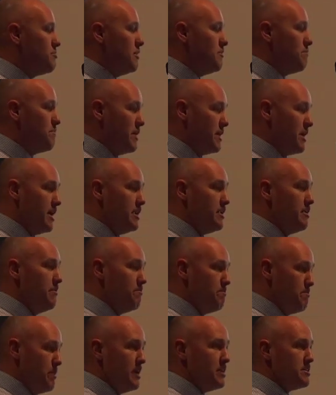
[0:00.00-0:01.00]
picking the
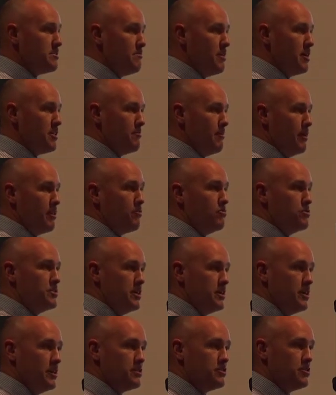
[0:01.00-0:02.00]
best mathematical
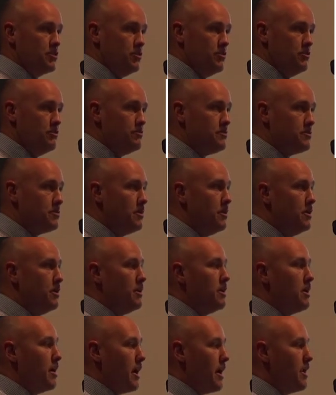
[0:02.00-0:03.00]
techniques to use
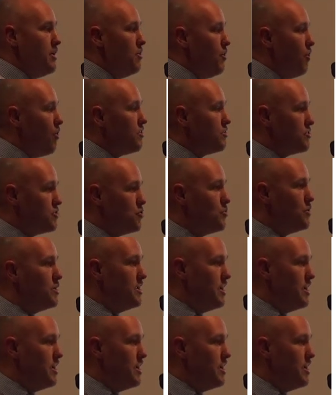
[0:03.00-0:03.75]
and not doing the